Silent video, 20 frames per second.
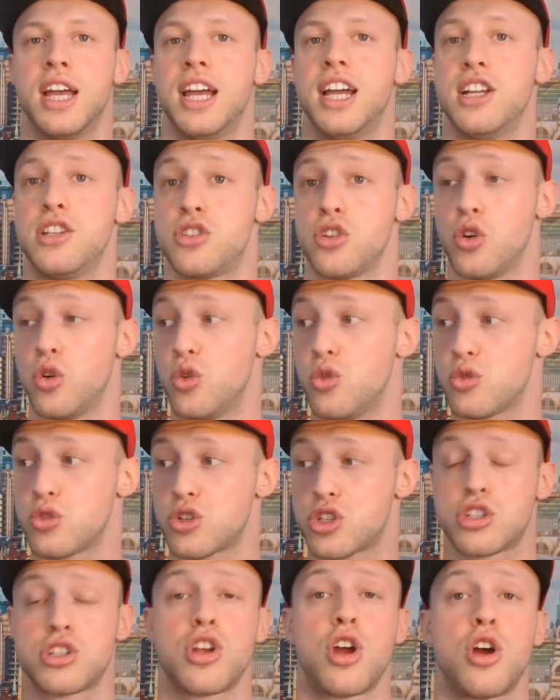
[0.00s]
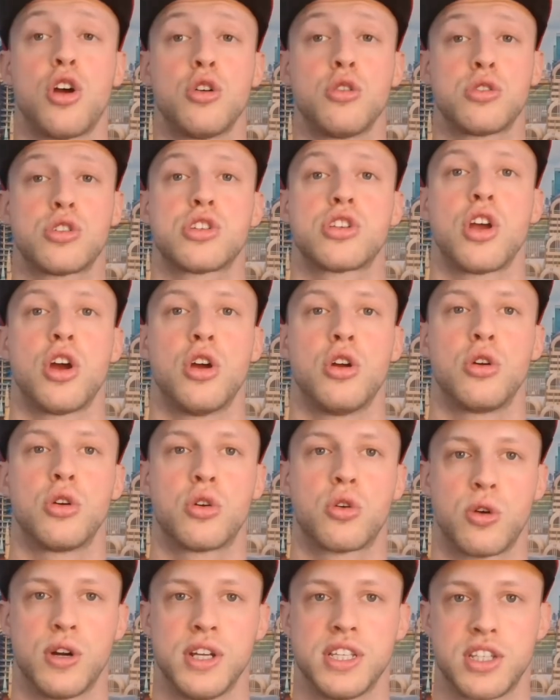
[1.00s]
It's all so
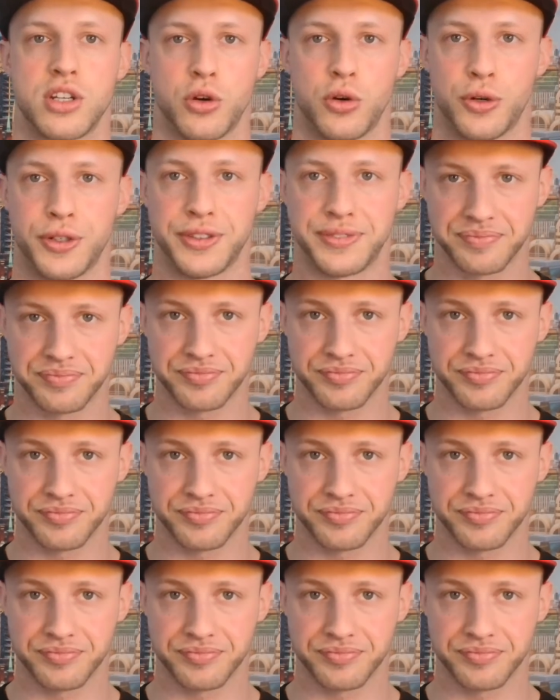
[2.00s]
critical.